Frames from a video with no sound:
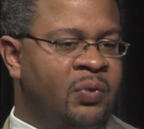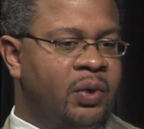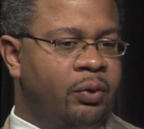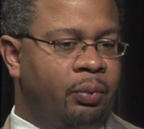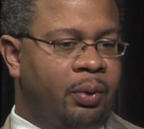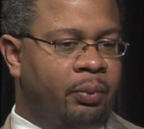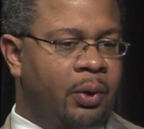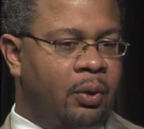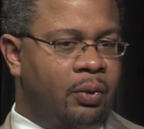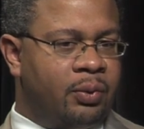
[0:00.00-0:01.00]

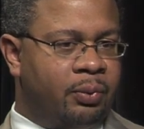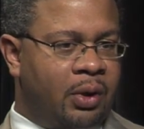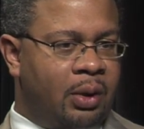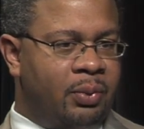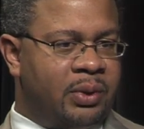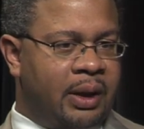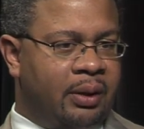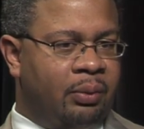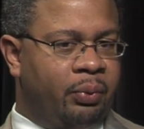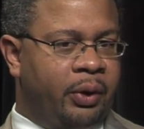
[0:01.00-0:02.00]
superimposed problems like
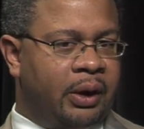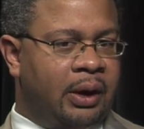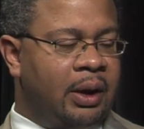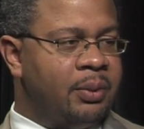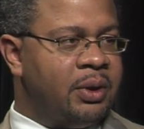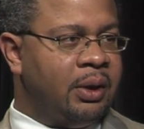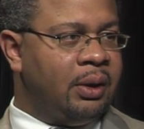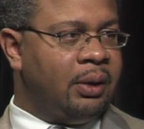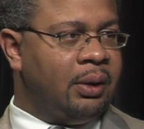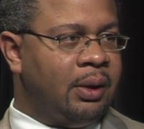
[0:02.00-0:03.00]

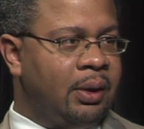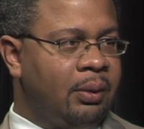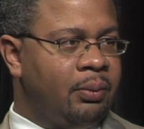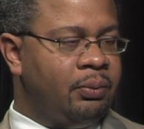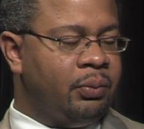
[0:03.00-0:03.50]
preeclampsia.